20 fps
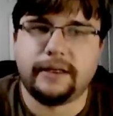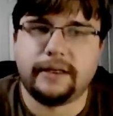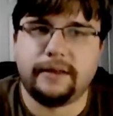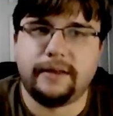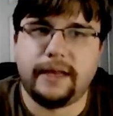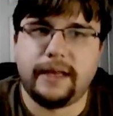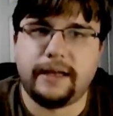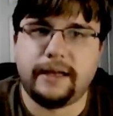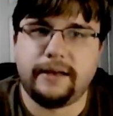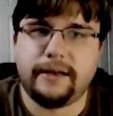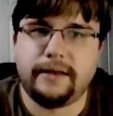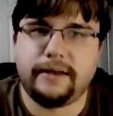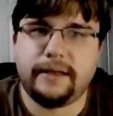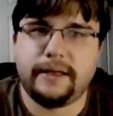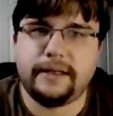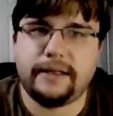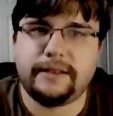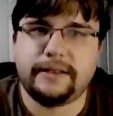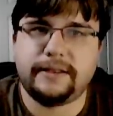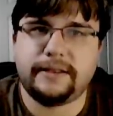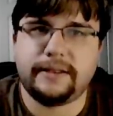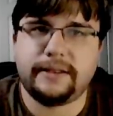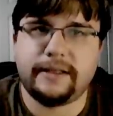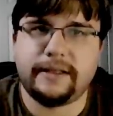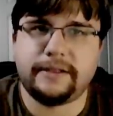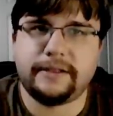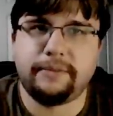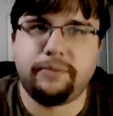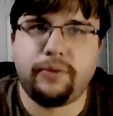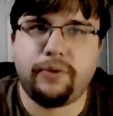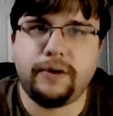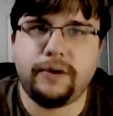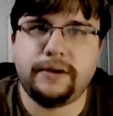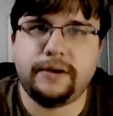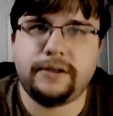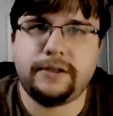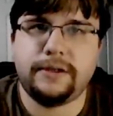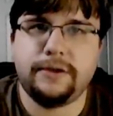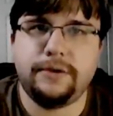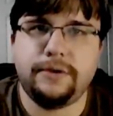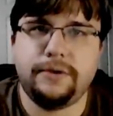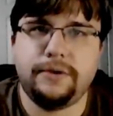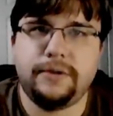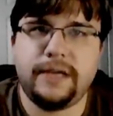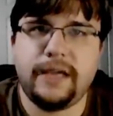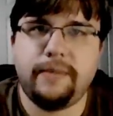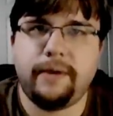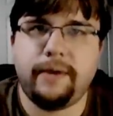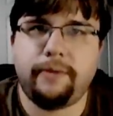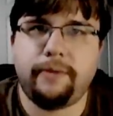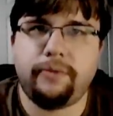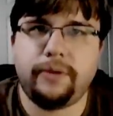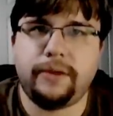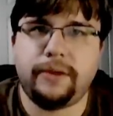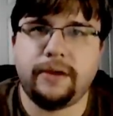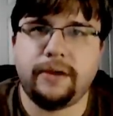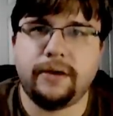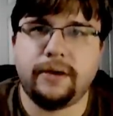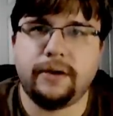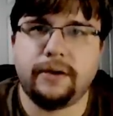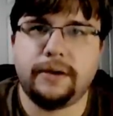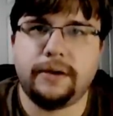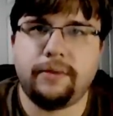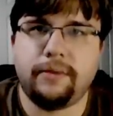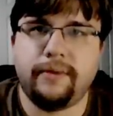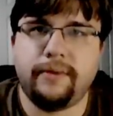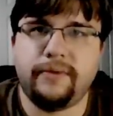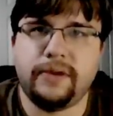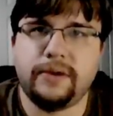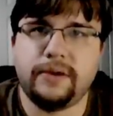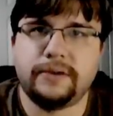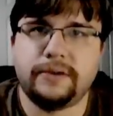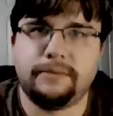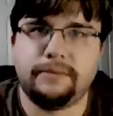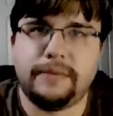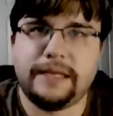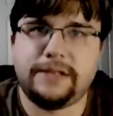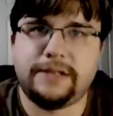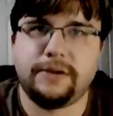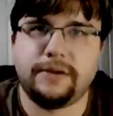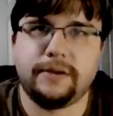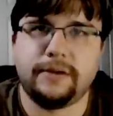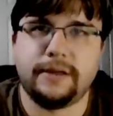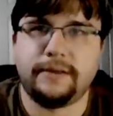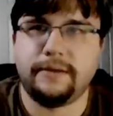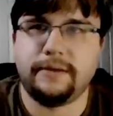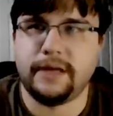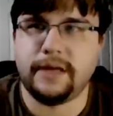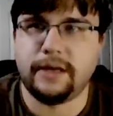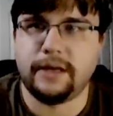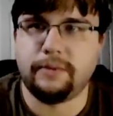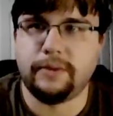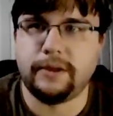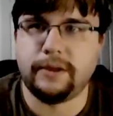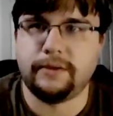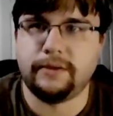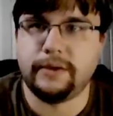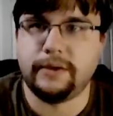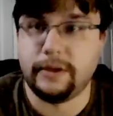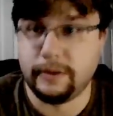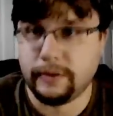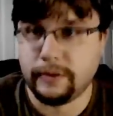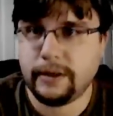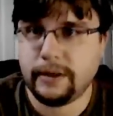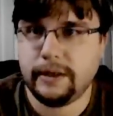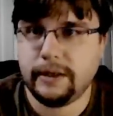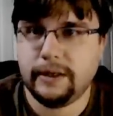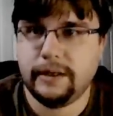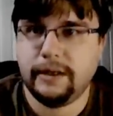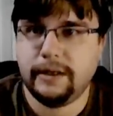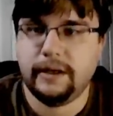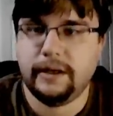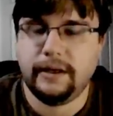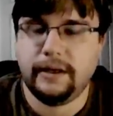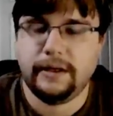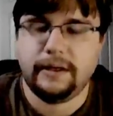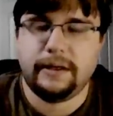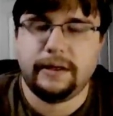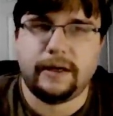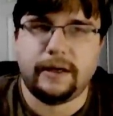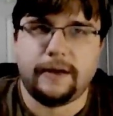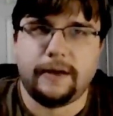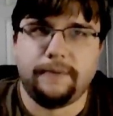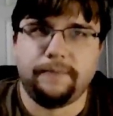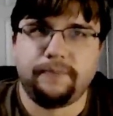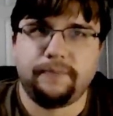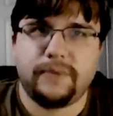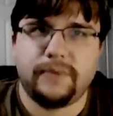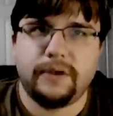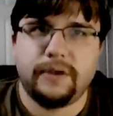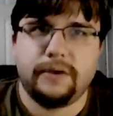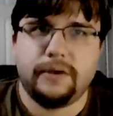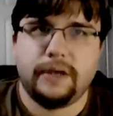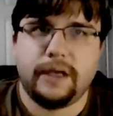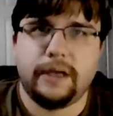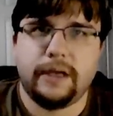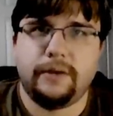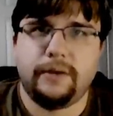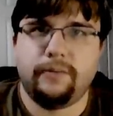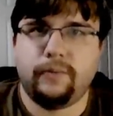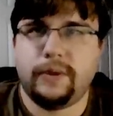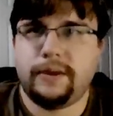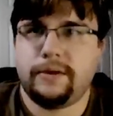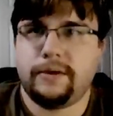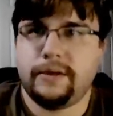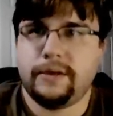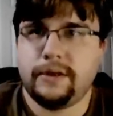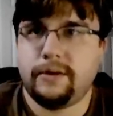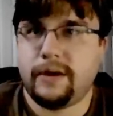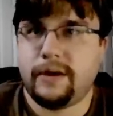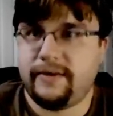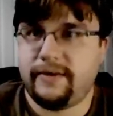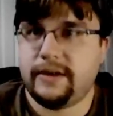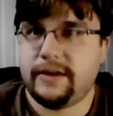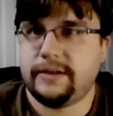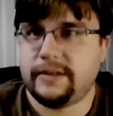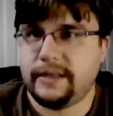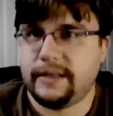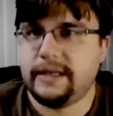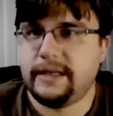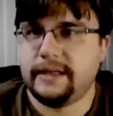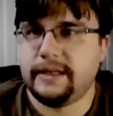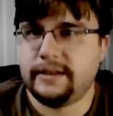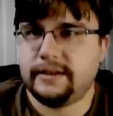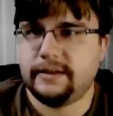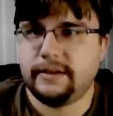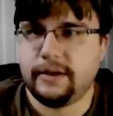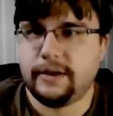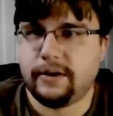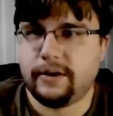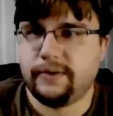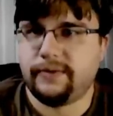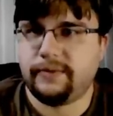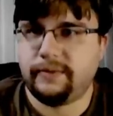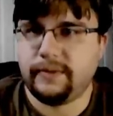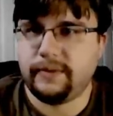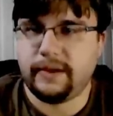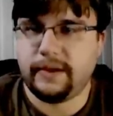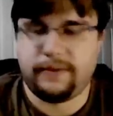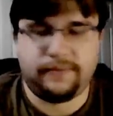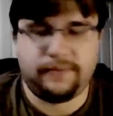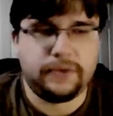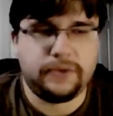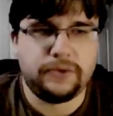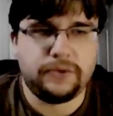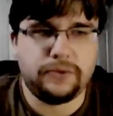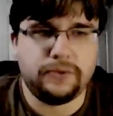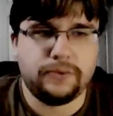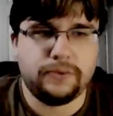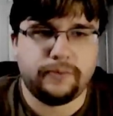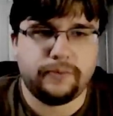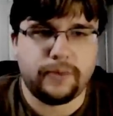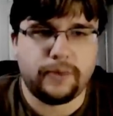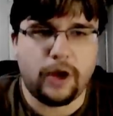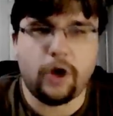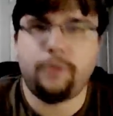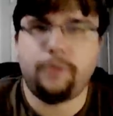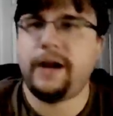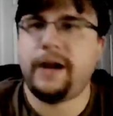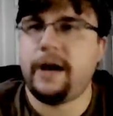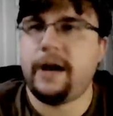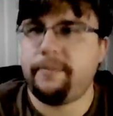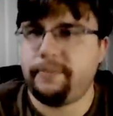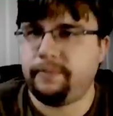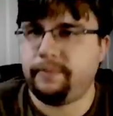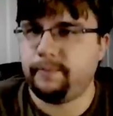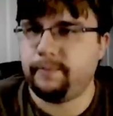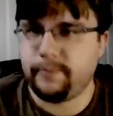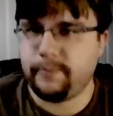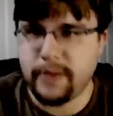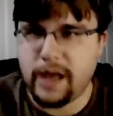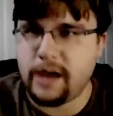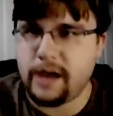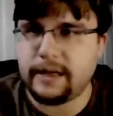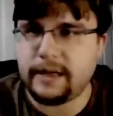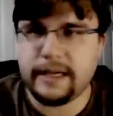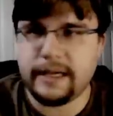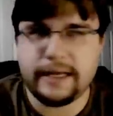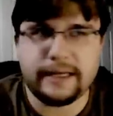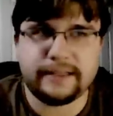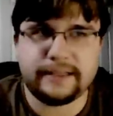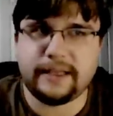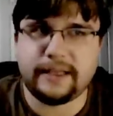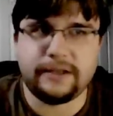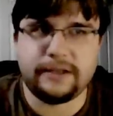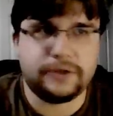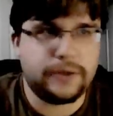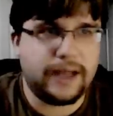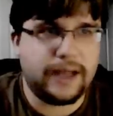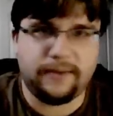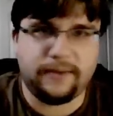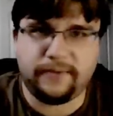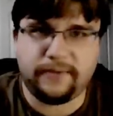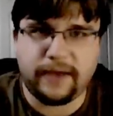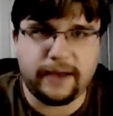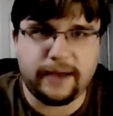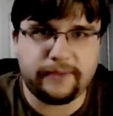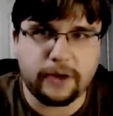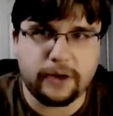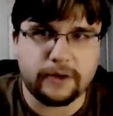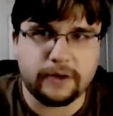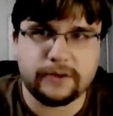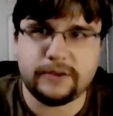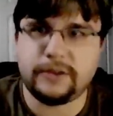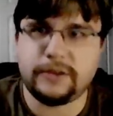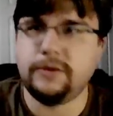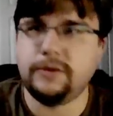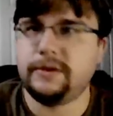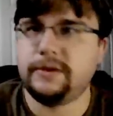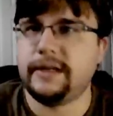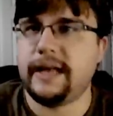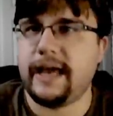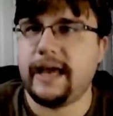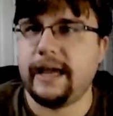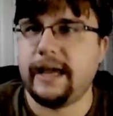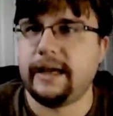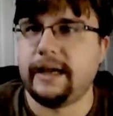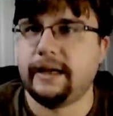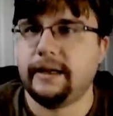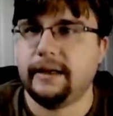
that it's important to keep up with your reviews and make sure that they're done when they're due. And when they're due, obviously, is, if you open up Anki and it says you have 5 cards due today,